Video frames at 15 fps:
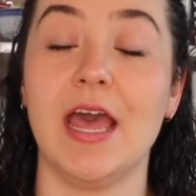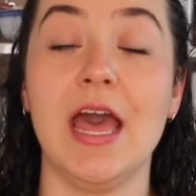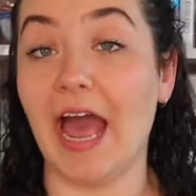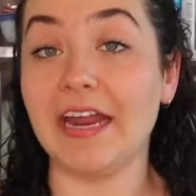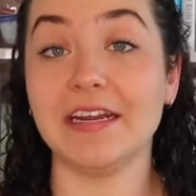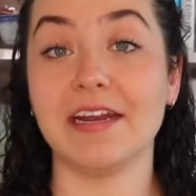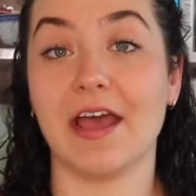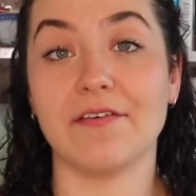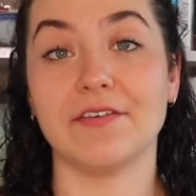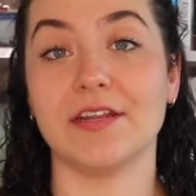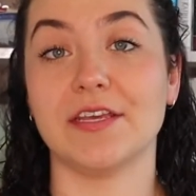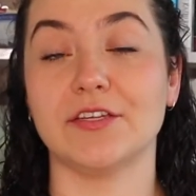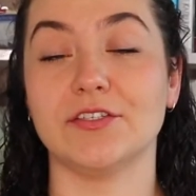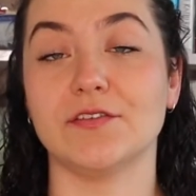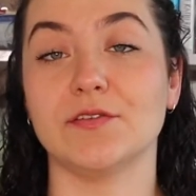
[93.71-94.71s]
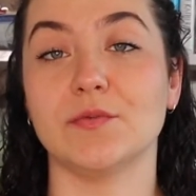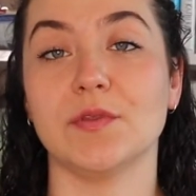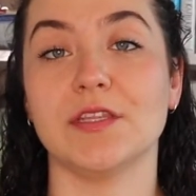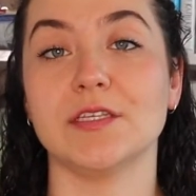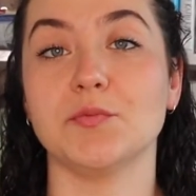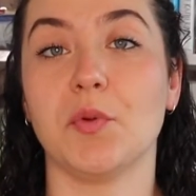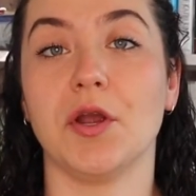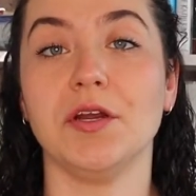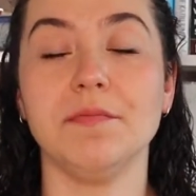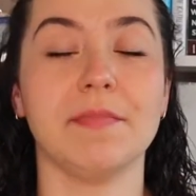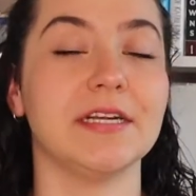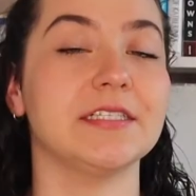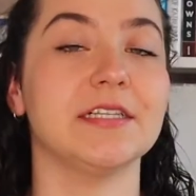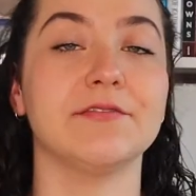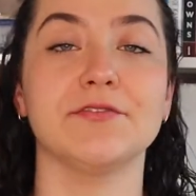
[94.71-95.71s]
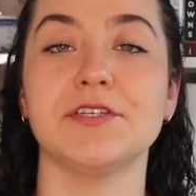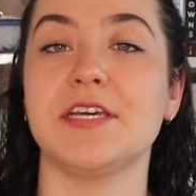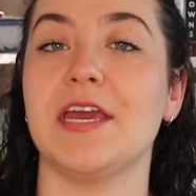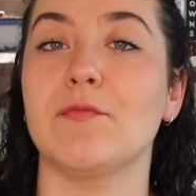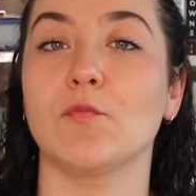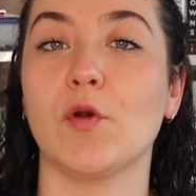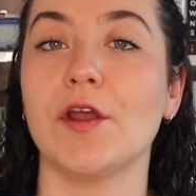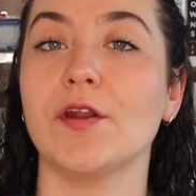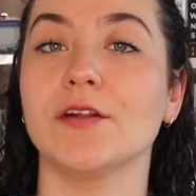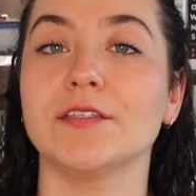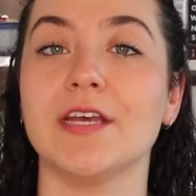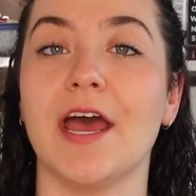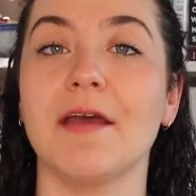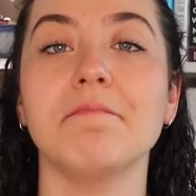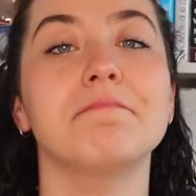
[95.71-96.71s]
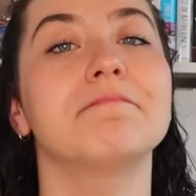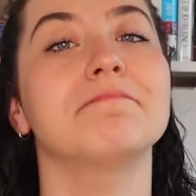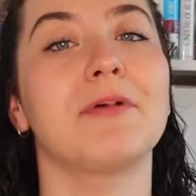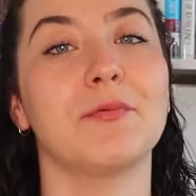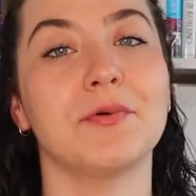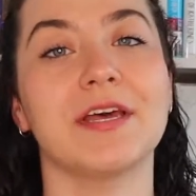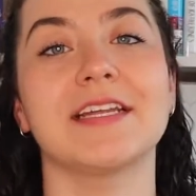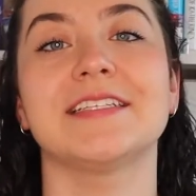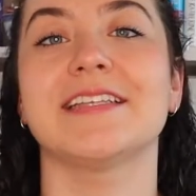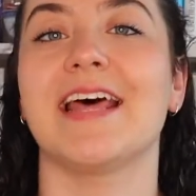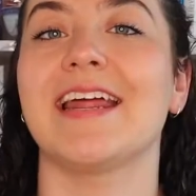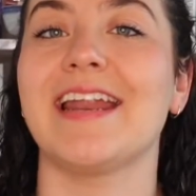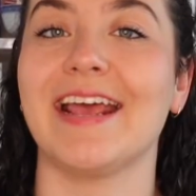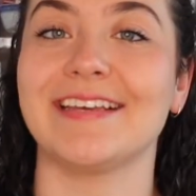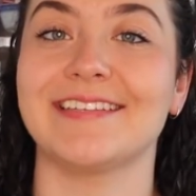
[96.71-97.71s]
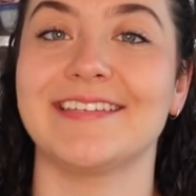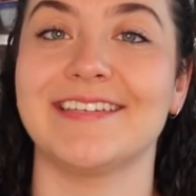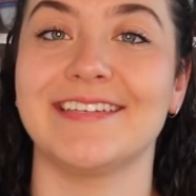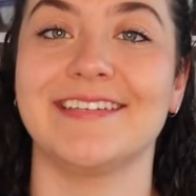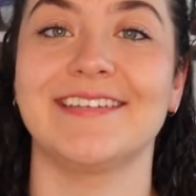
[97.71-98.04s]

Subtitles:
I didn't have any issues with this part. My delivery came right on time, but we'll get to that next.